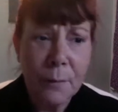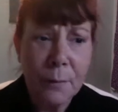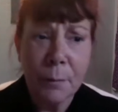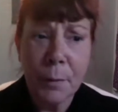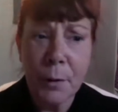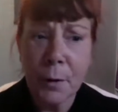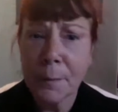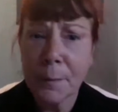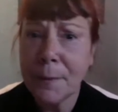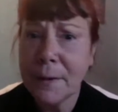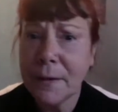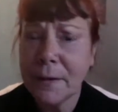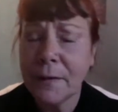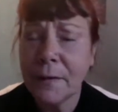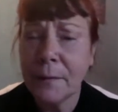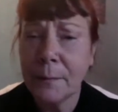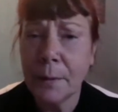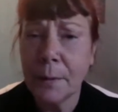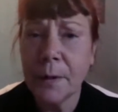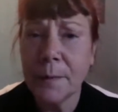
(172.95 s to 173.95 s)

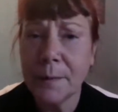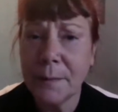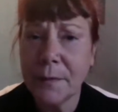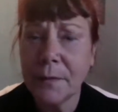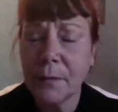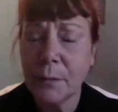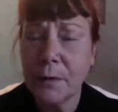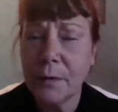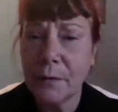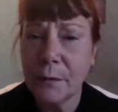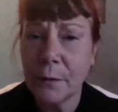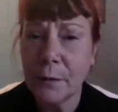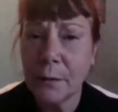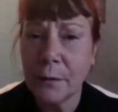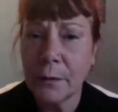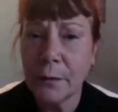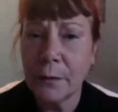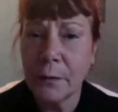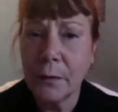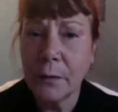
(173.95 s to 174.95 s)
Purpose
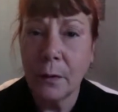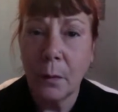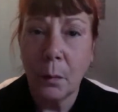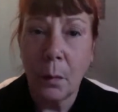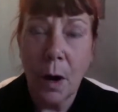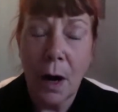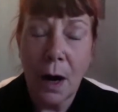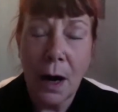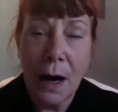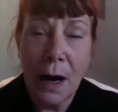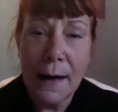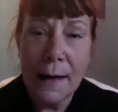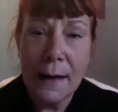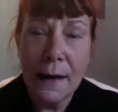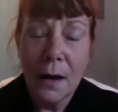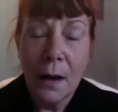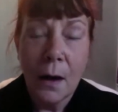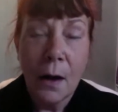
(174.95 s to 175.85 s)
refers to the why.